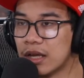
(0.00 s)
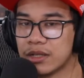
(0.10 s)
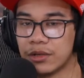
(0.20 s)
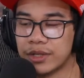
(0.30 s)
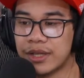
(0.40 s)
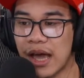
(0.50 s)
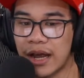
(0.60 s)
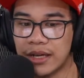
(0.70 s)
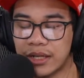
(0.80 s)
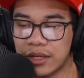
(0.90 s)
So it's that
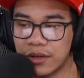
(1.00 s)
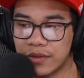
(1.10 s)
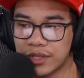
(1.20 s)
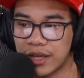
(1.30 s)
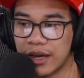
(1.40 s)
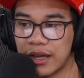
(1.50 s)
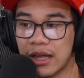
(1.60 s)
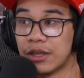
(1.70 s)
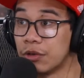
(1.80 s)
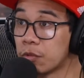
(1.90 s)
idea of just like,
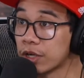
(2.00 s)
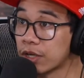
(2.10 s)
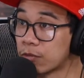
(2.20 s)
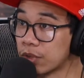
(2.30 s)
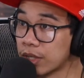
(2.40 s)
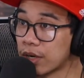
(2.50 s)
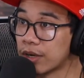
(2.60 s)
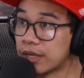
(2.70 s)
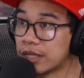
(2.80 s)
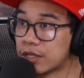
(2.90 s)
you worked really
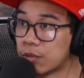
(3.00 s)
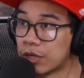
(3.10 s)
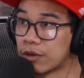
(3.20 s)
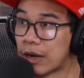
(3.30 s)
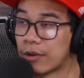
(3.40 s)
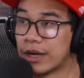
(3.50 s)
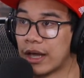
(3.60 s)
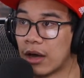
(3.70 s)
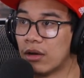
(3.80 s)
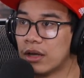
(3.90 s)
hard to get to where you're at right
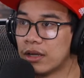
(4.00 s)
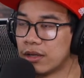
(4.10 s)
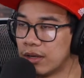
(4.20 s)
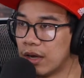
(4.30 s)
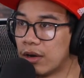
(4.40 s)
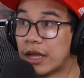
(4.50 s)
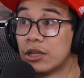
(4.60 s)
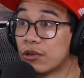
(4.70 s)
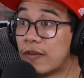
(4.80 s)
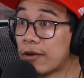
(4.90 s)
now, you know, and
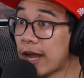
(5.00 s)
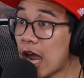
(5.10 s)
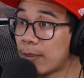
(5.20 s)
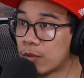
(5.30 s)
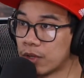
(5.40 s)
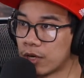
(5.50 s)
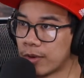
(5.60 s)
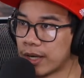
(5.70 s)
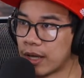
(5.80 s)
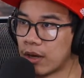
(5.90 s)
you're very happy where you are
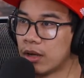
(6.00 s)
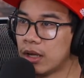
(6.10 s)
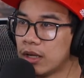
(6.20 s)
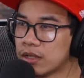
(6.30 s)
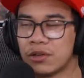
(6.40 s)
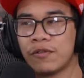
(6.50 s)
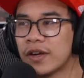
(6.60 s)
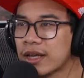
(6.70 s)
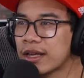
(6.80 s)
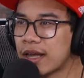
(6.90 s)
right now. So who
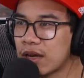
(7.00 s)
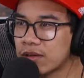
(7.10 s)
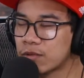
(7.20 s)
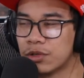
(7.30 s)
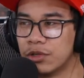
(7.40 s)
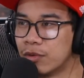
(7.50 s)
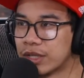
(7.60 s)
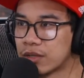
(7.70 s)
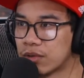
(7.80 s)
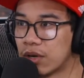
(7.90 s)
fucking cares who you
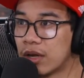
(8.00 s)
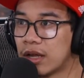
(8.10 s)
once were?